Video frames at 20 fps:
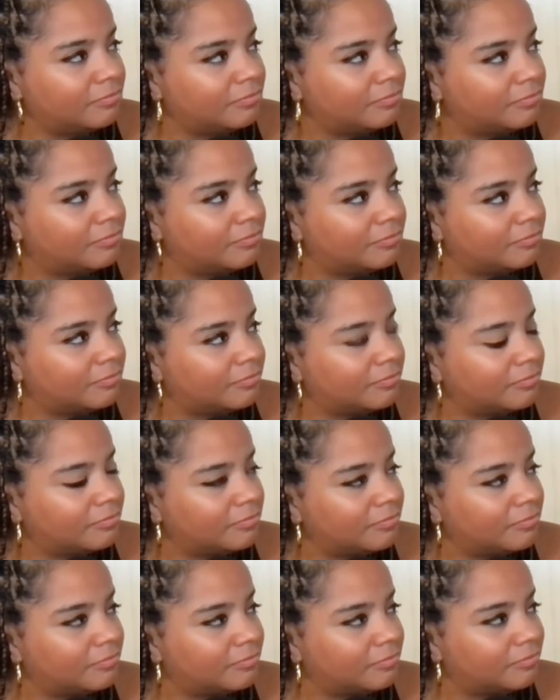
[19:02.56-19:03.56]

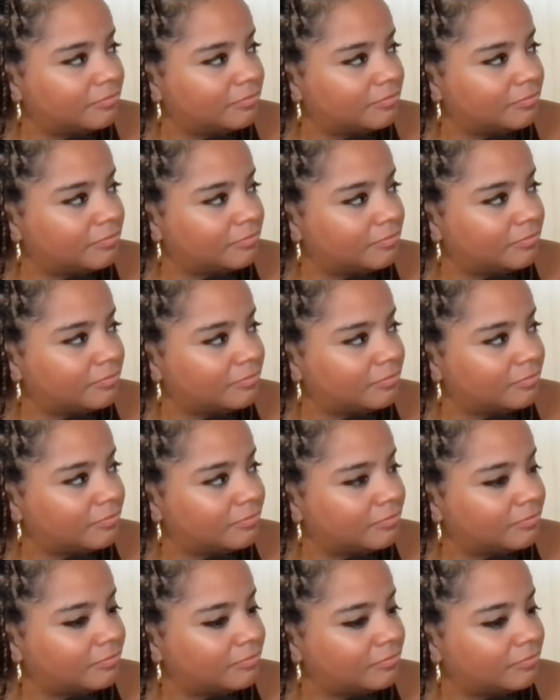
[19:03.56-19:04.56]

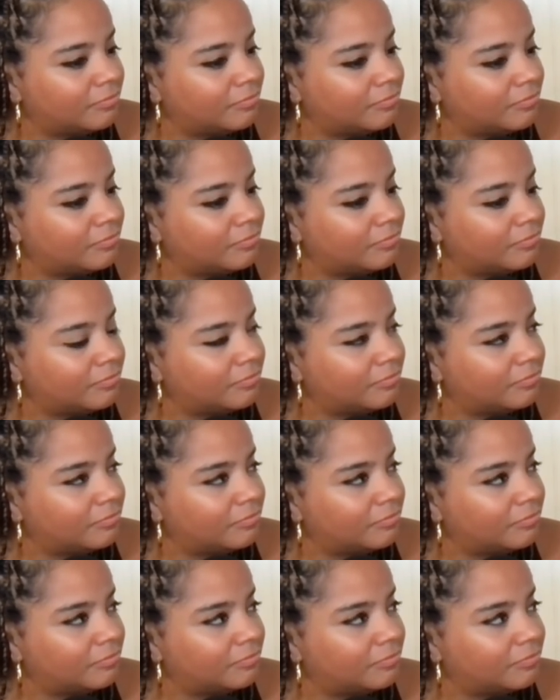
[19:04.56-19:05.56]

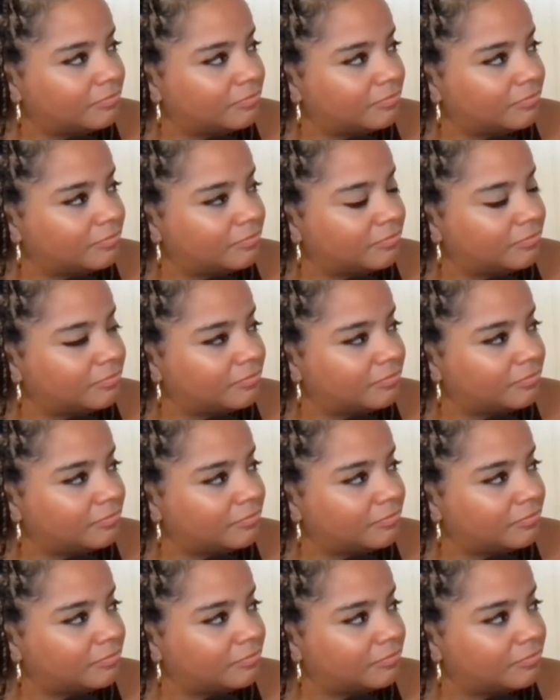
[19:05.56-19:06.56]

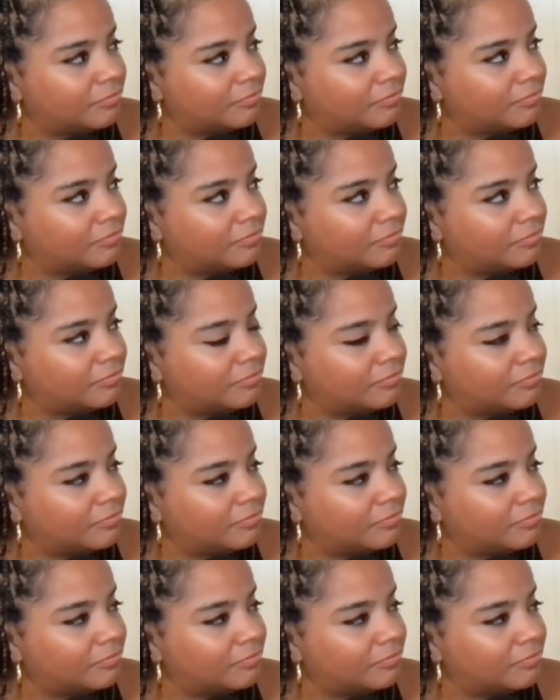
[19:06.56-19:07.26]
This person isn't speaking.